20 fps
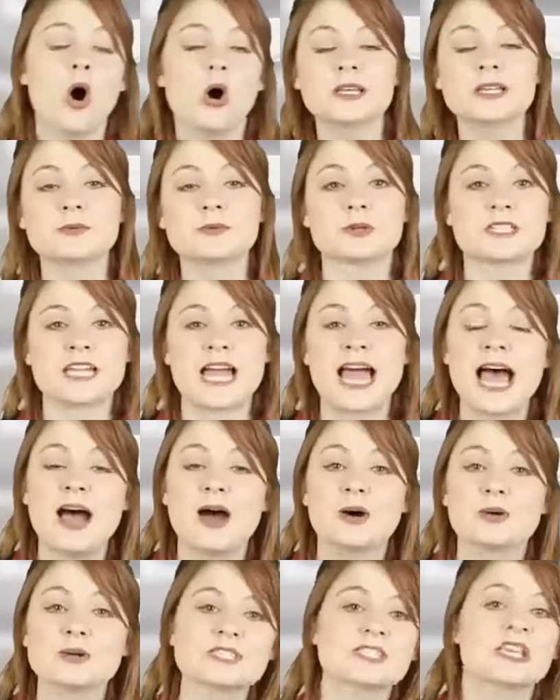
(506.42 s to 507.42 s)
Holyrood
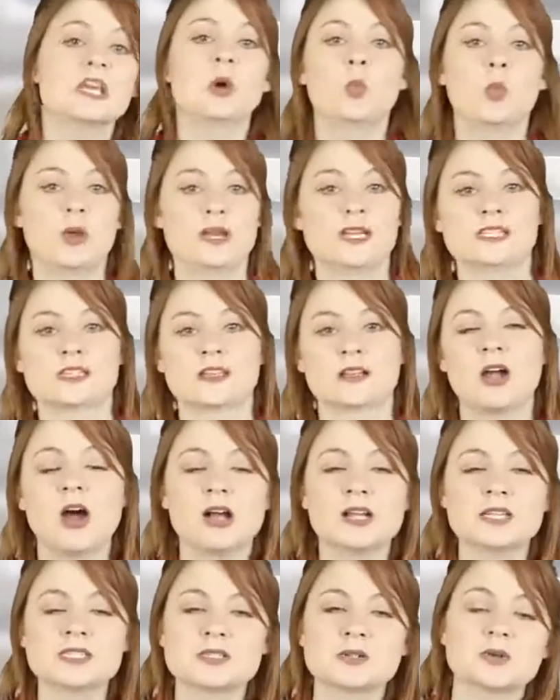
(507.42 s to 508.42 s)
House, Windsor
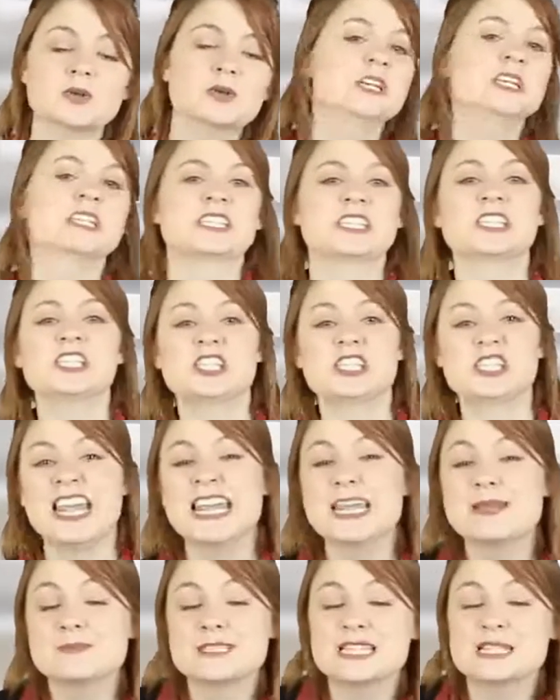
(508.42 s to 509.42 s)
Castle,
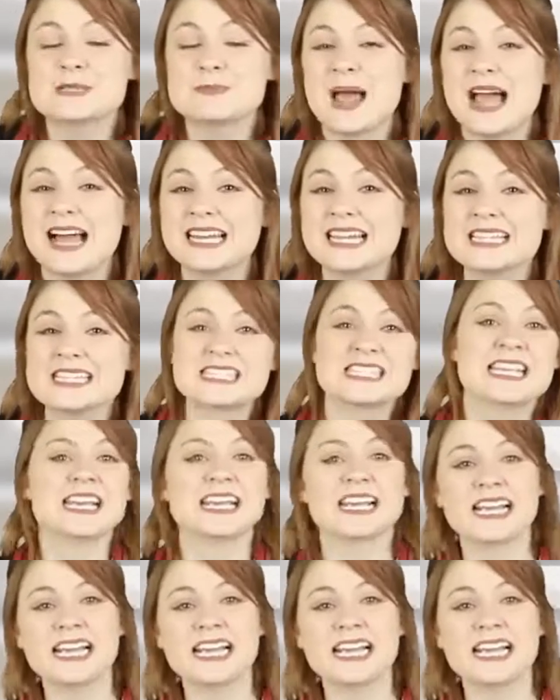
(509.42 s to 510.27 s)
St James's Palace,